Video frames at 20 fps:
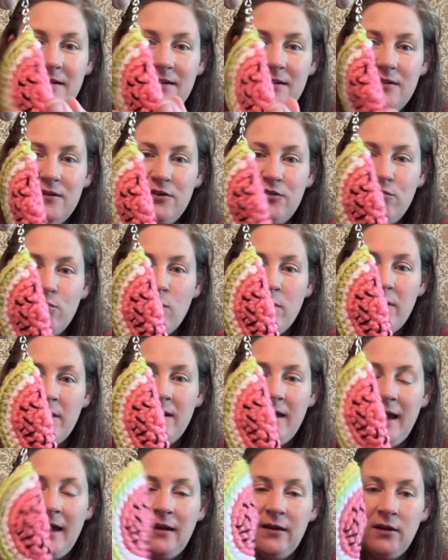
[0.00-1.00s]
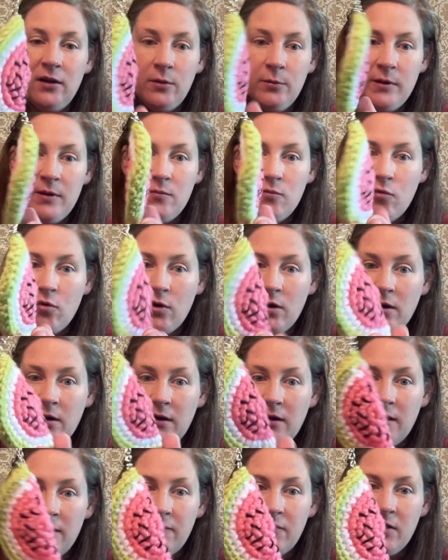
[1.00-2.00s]
This one had a little bit
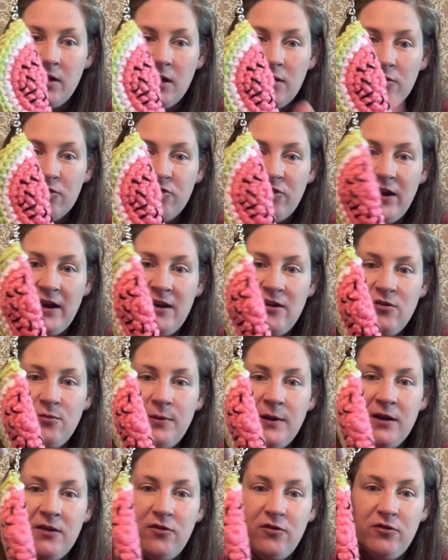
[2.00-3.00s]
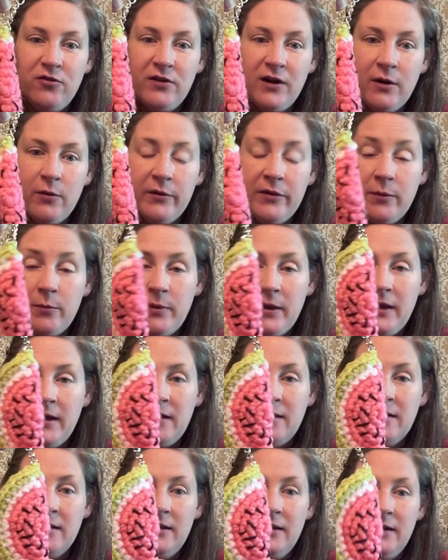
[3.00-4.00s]
more of a color change because you start with the pink,